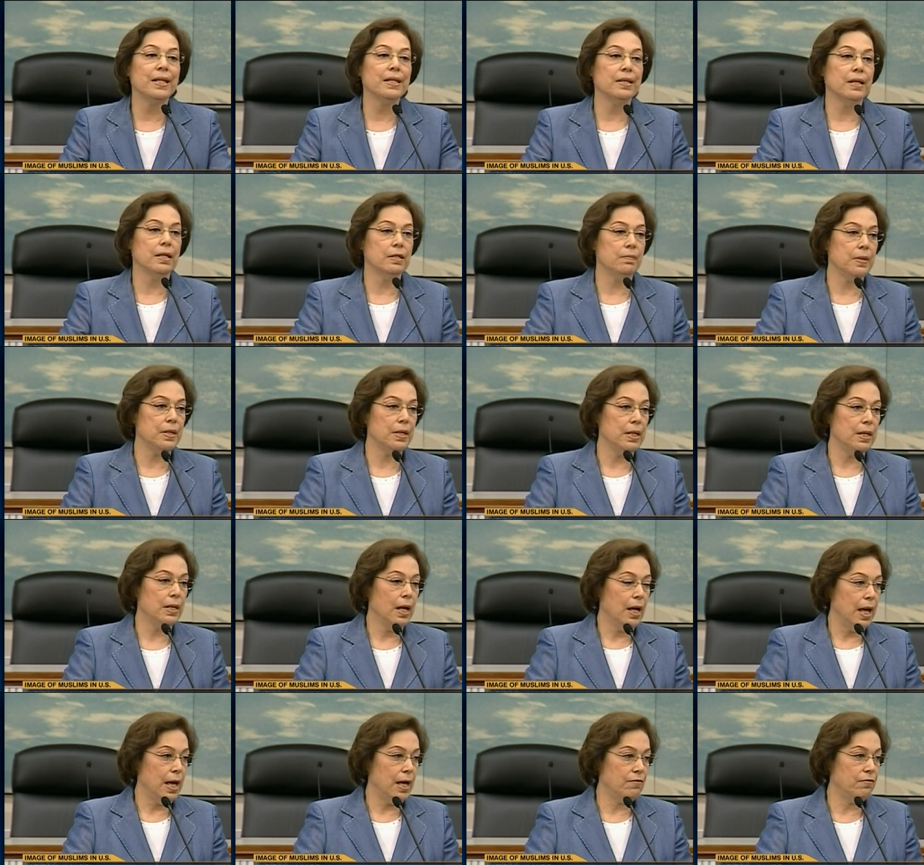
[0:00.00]
that
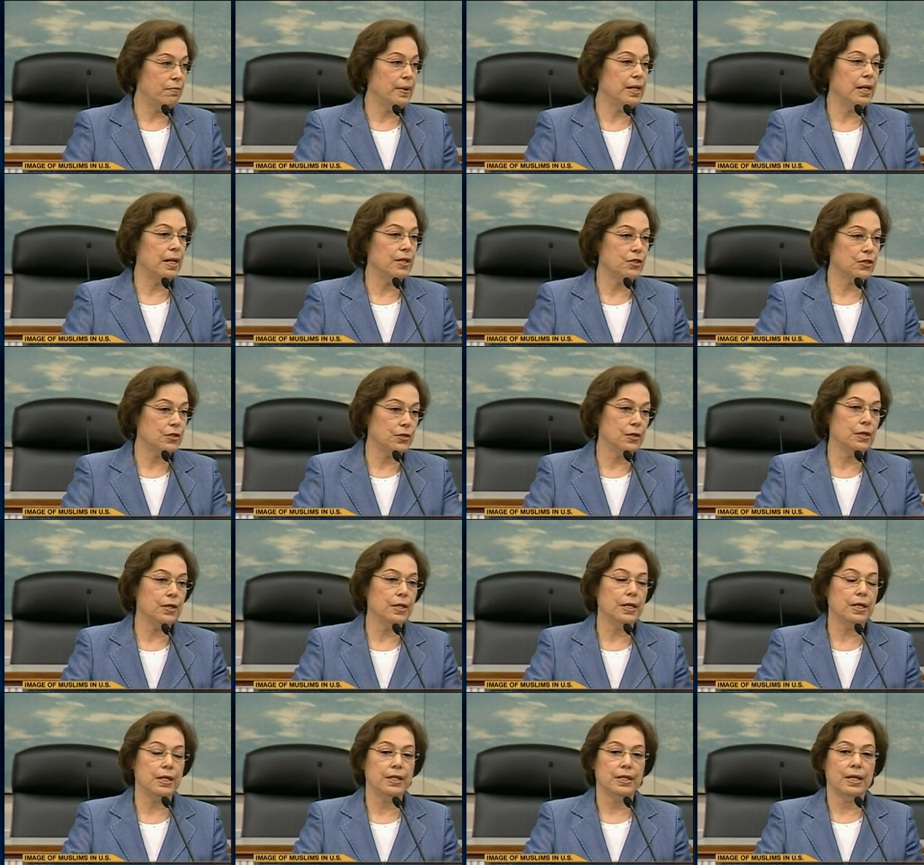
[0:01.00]
this holy
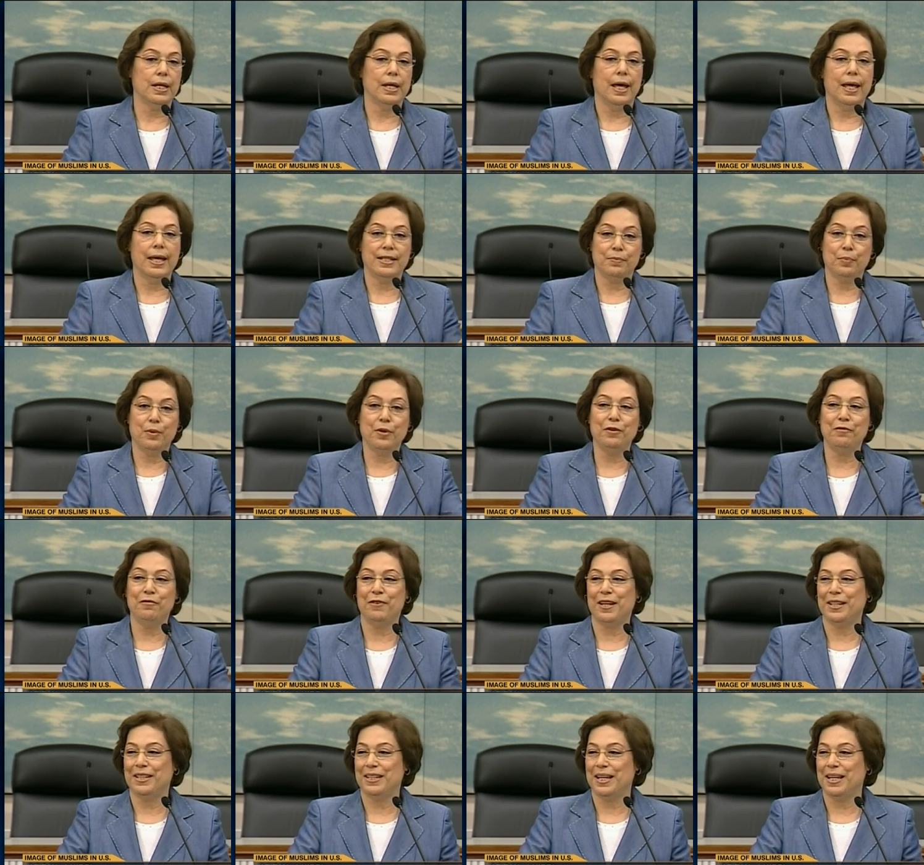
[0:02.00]
book, this Quran,
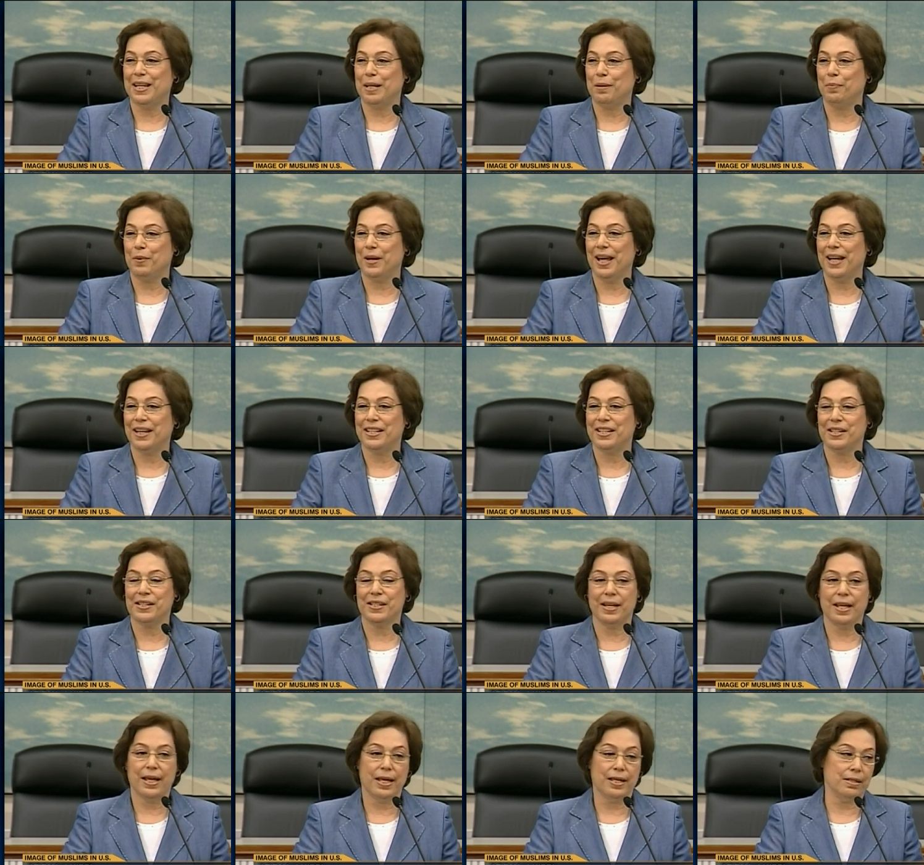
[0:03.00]
has
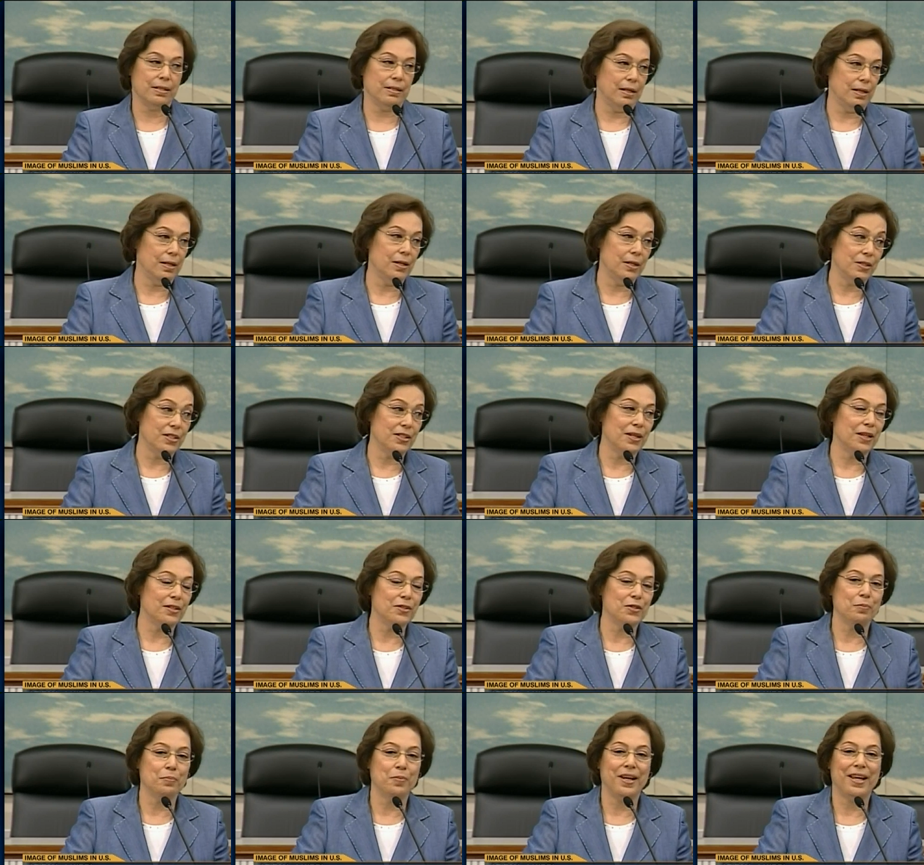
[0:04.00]
basically the
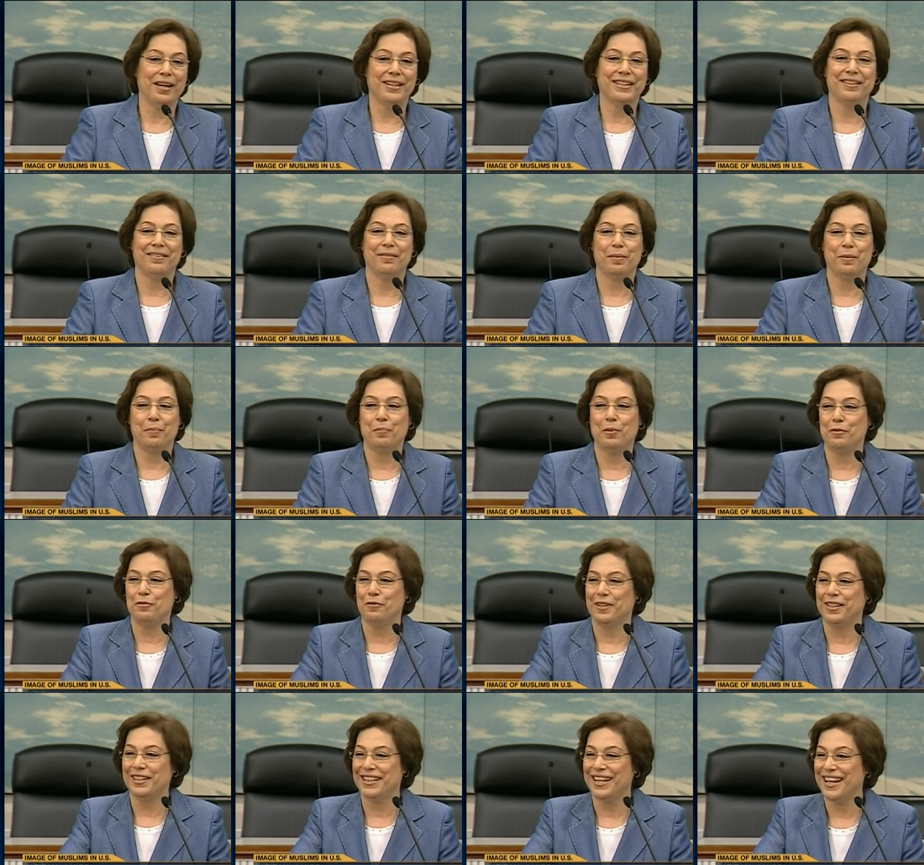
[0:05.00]
principles of the First
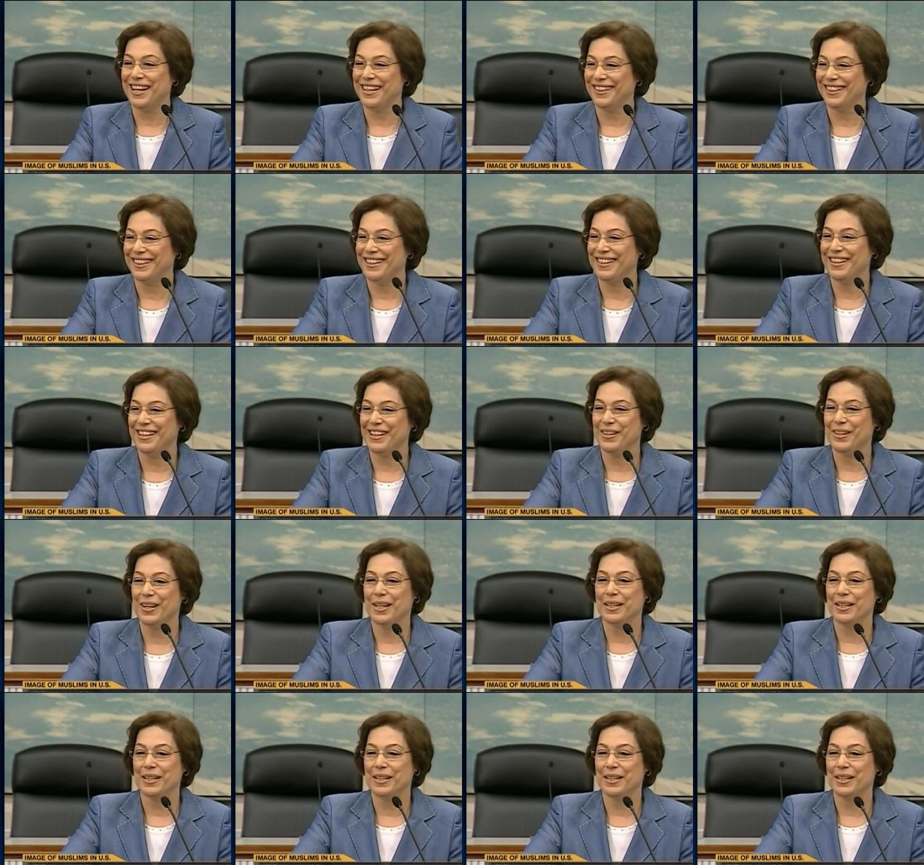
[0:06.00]
Amendment in it